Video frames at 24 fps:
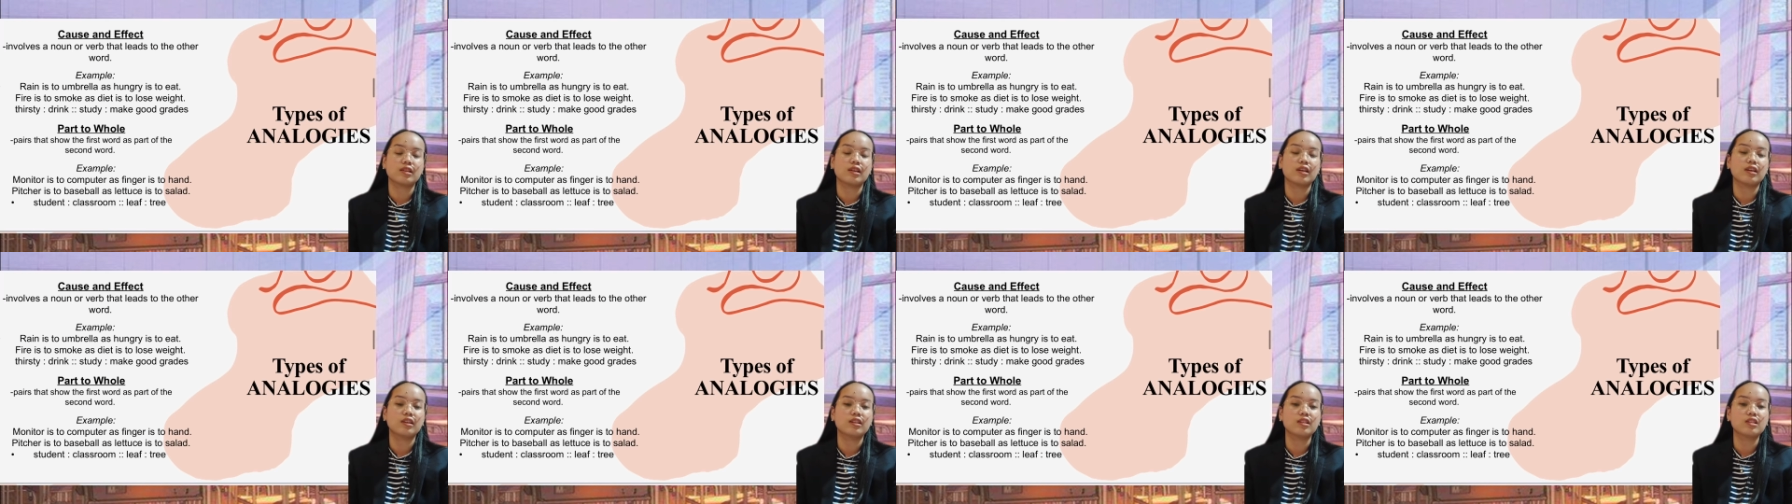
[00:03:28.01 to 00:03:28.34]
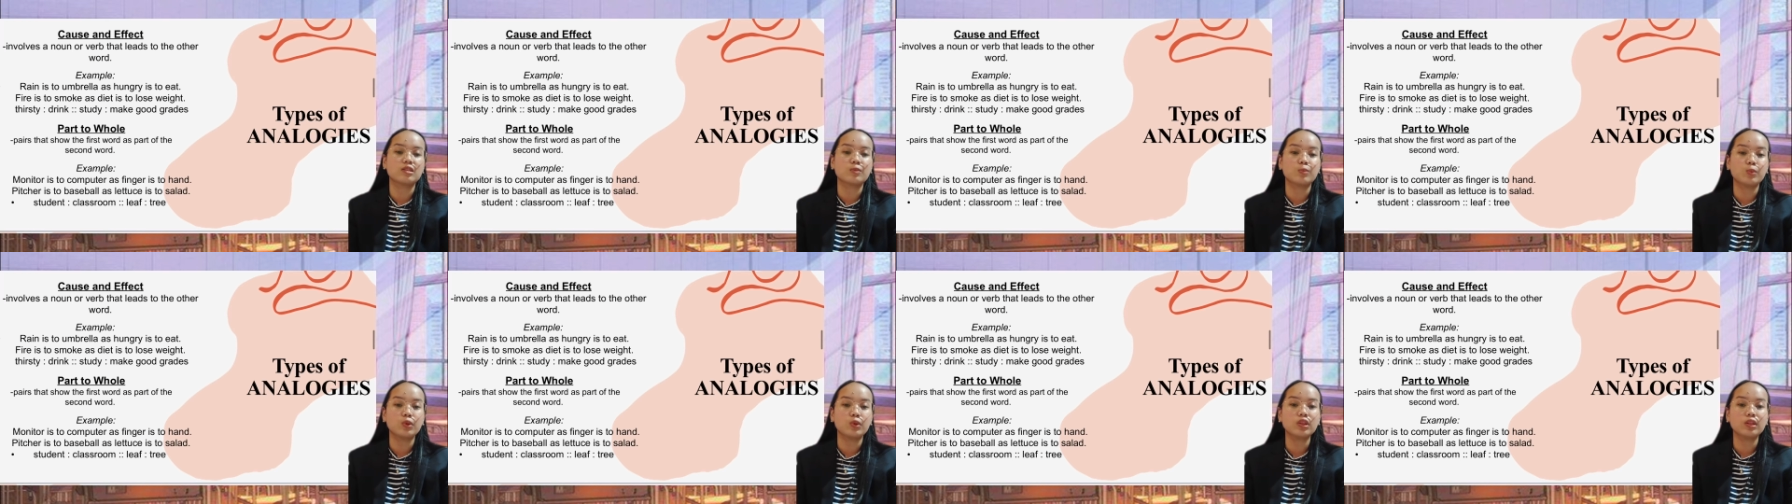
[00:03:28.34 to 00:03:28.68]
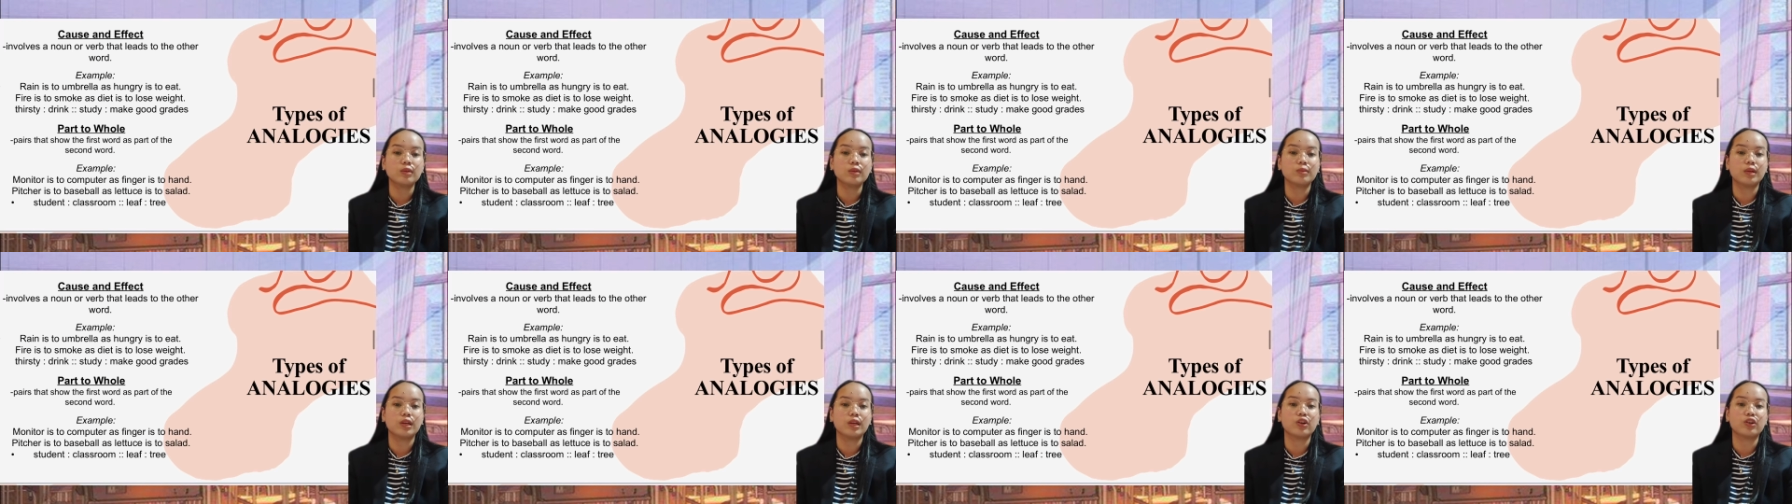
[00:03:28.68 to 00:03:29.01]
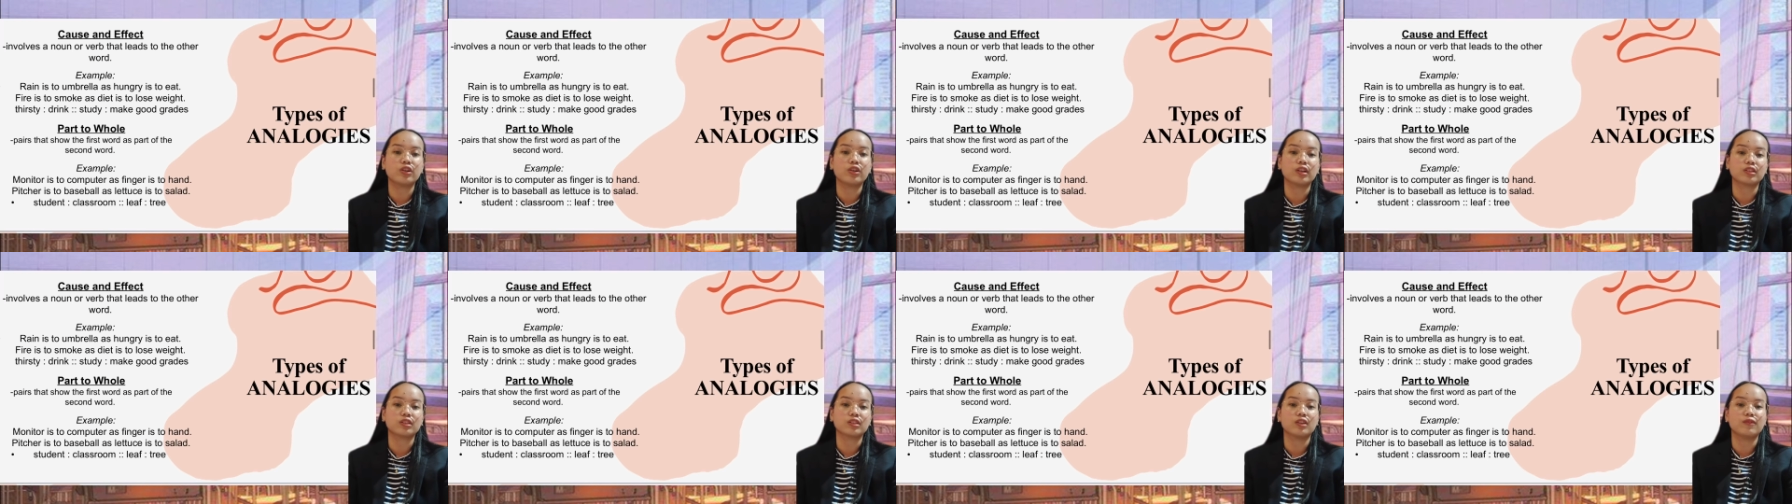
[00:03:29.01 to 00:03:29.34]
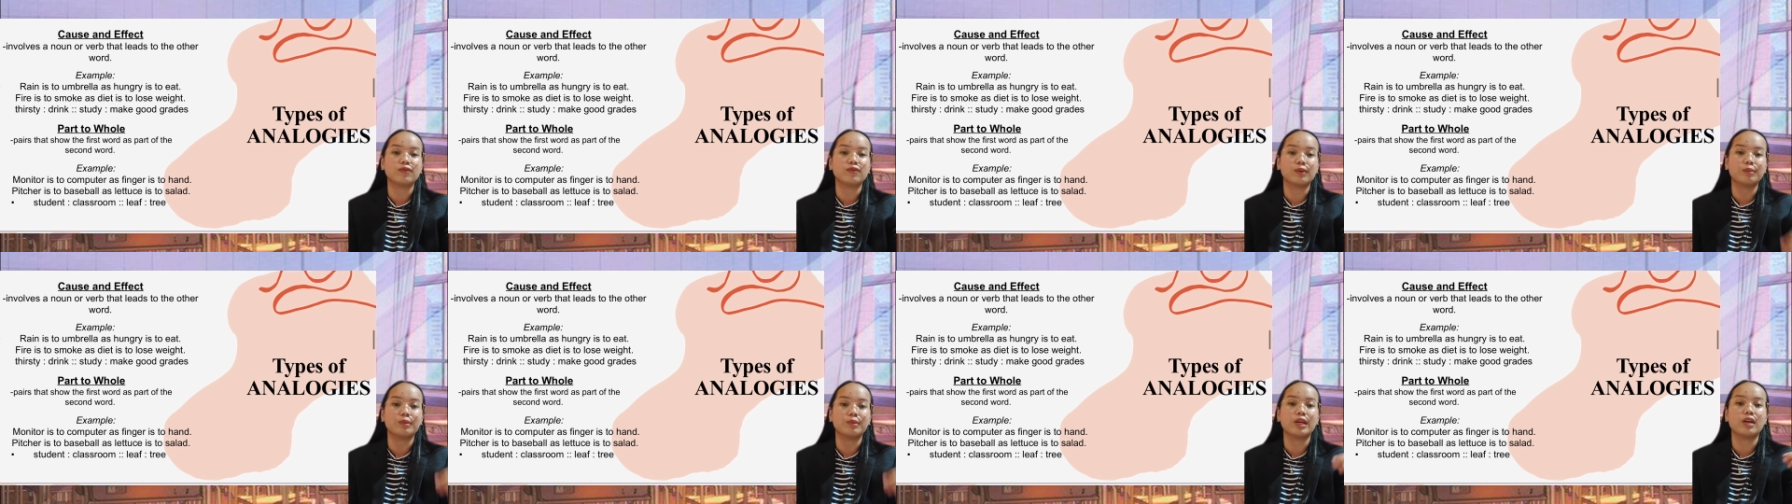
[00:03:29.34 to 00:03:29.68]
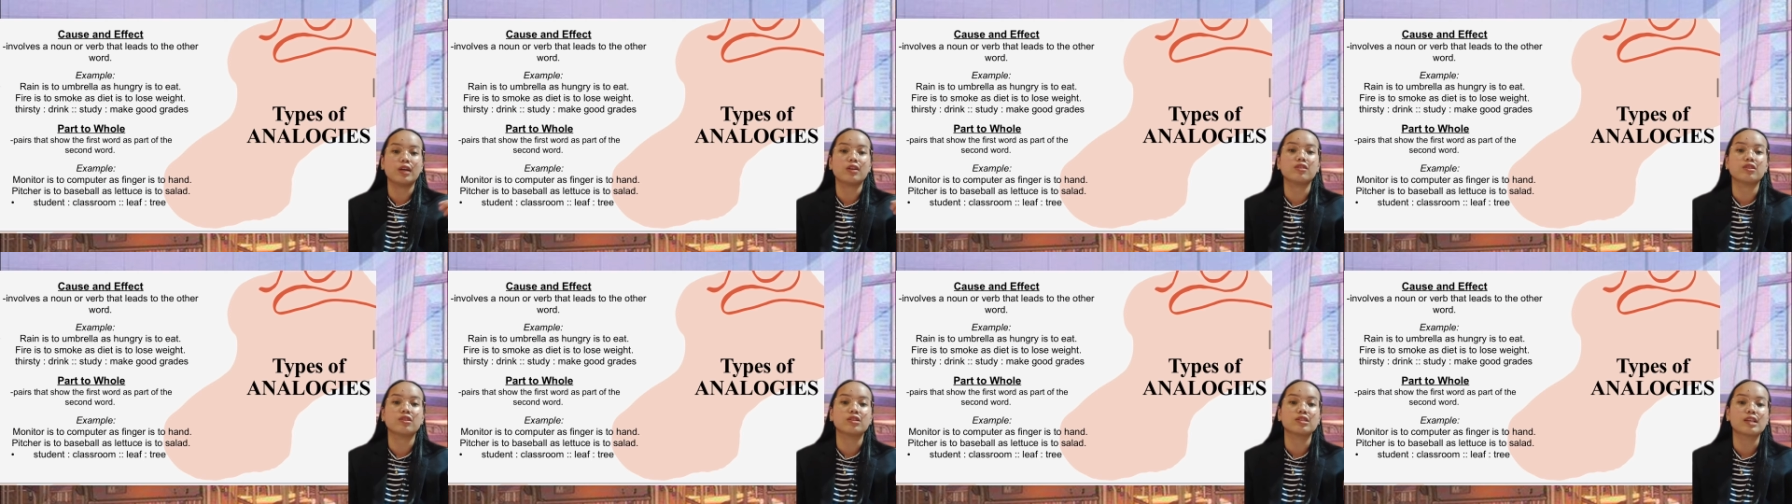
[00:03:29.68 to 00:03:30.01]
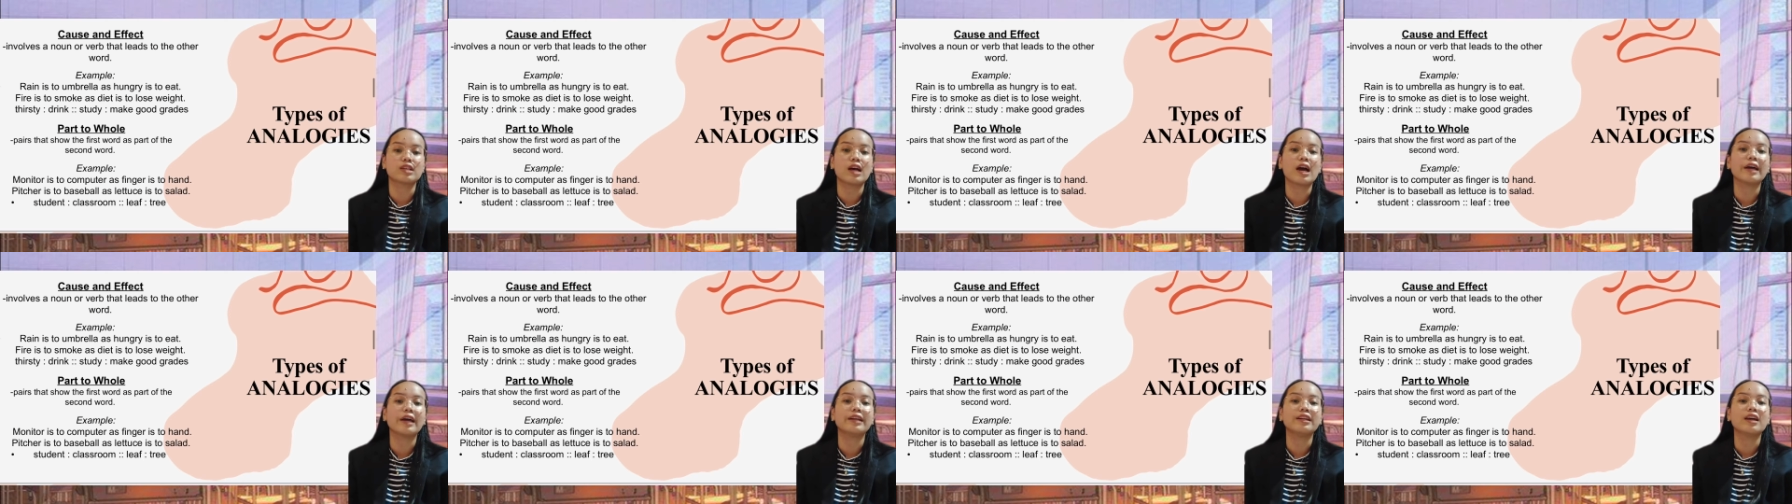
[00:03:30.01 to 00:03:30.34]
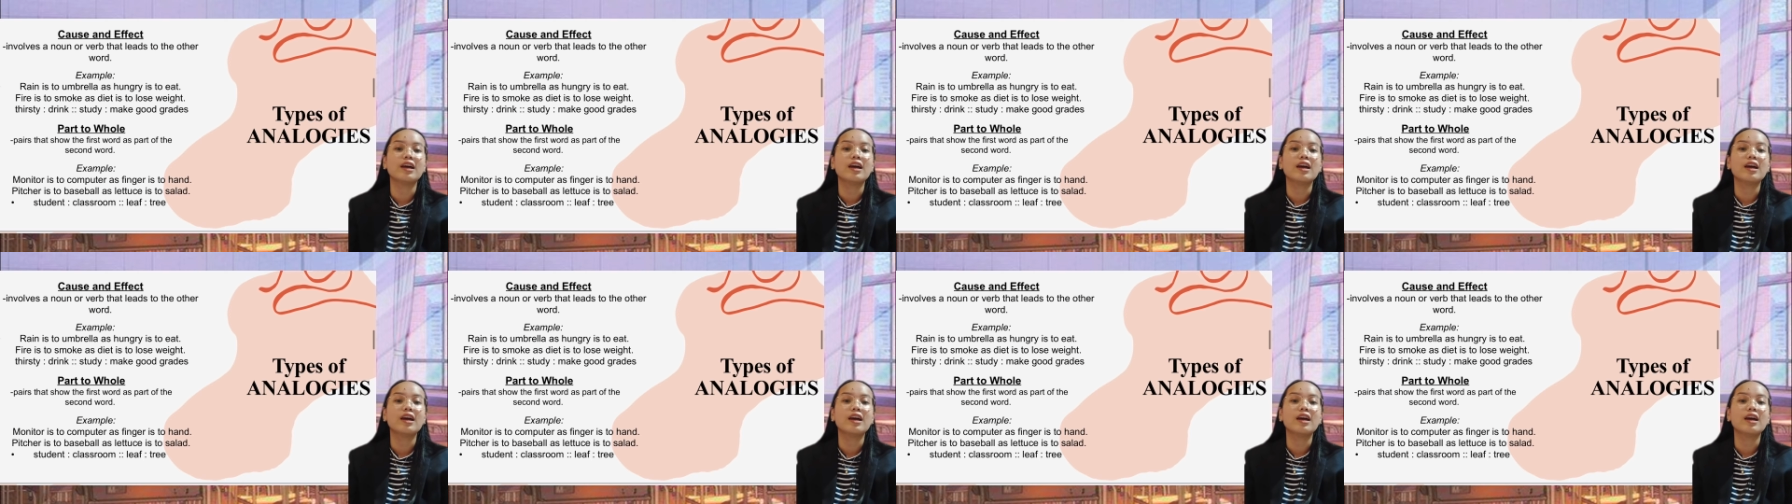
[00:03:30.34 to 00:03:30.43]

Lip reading: indisputably connected from the other side.